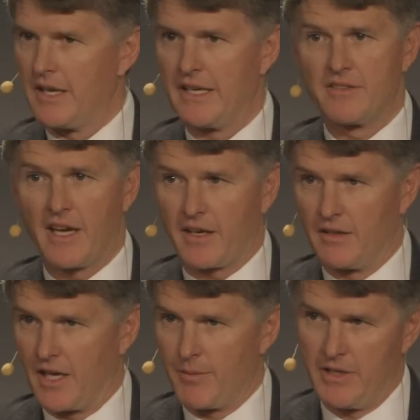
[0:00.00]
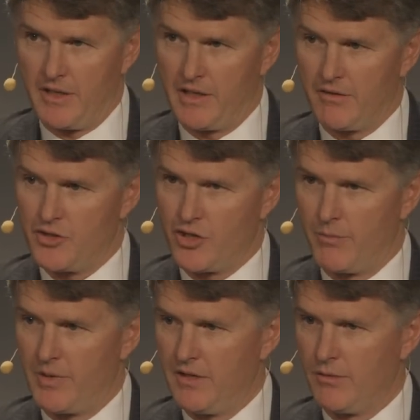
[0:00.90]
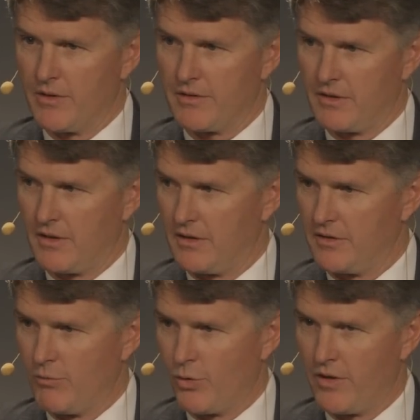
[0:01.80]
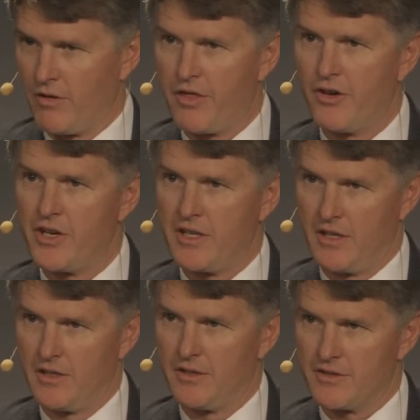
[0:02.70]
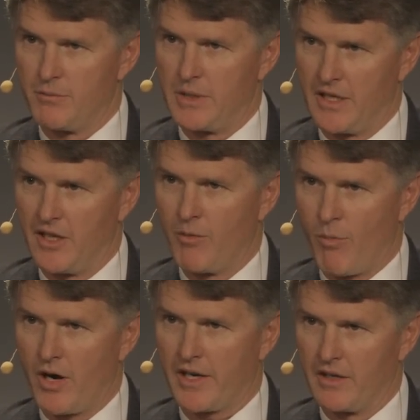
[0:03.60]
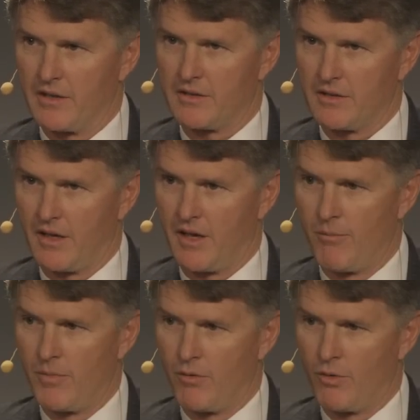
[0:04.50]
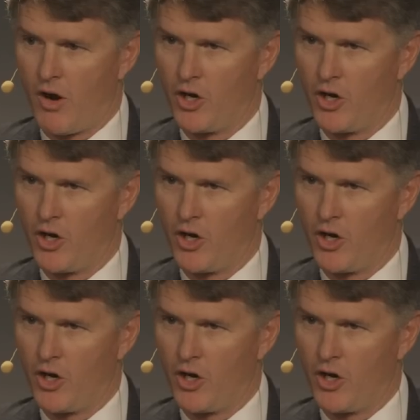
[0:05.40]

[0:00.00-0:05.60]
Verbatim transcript: Exactly. I mean, here in Germany, with uh, you know, more than thirty years of being in the market, um,